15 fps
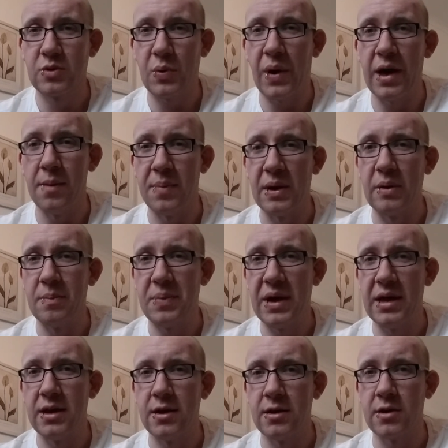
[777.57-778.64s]
quite a bit
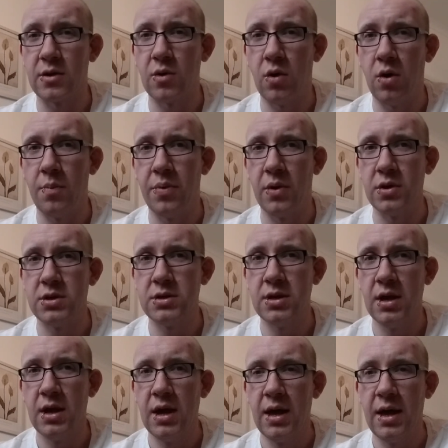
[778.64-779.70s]
unpainted to go, but
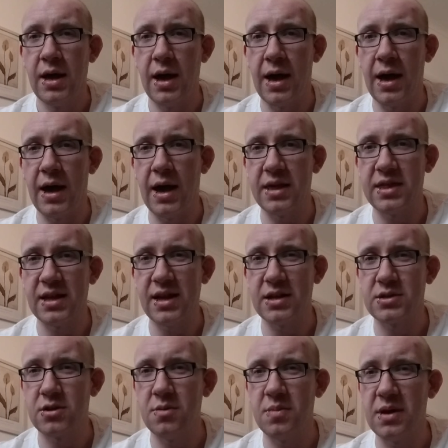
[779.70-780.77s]
I think
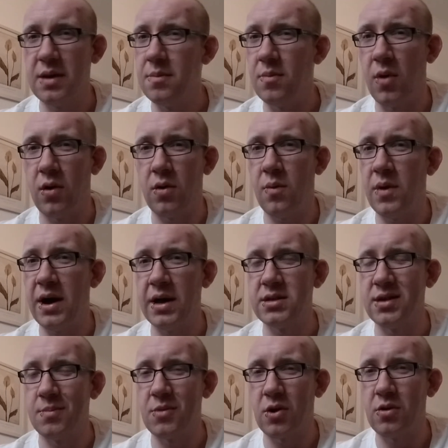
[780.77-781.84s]
that's going to be it
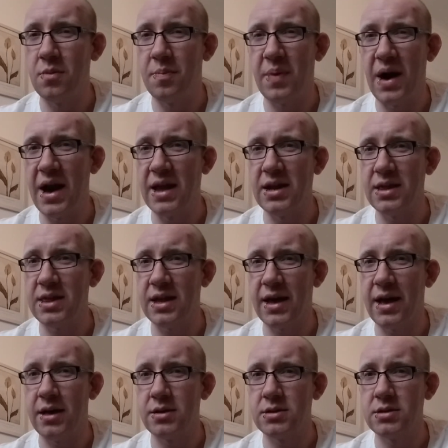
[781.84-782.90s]
model-wise. I'm not going to buy
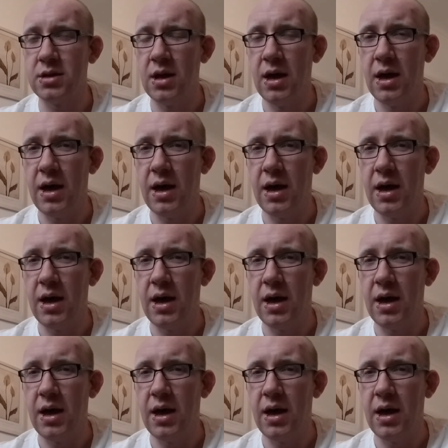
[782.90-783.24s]
anything else.